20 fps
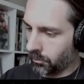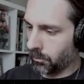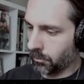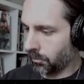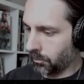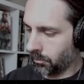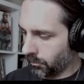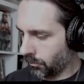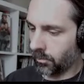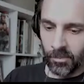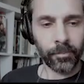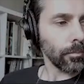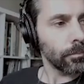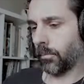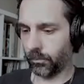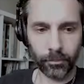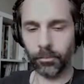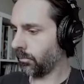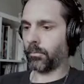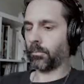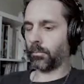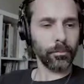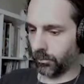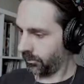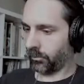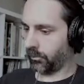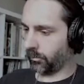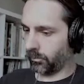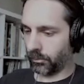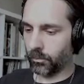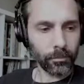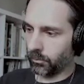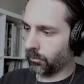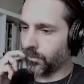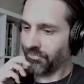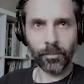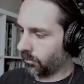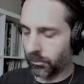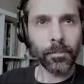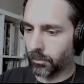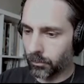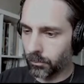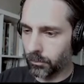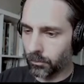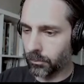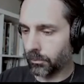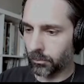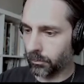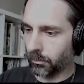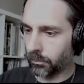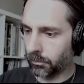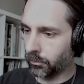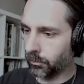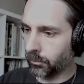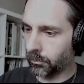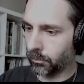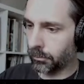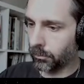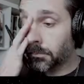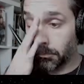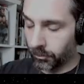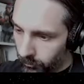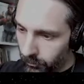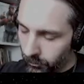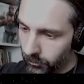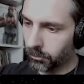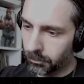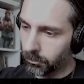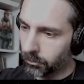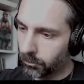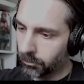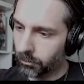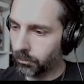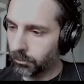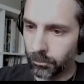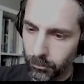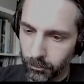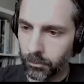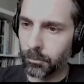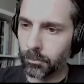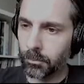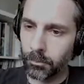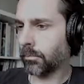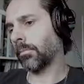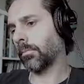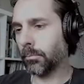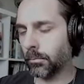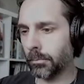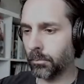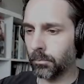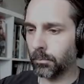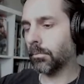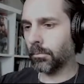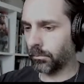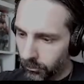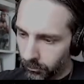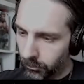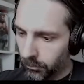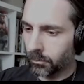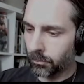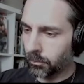Right now you can see I'm going across all the red blood kind of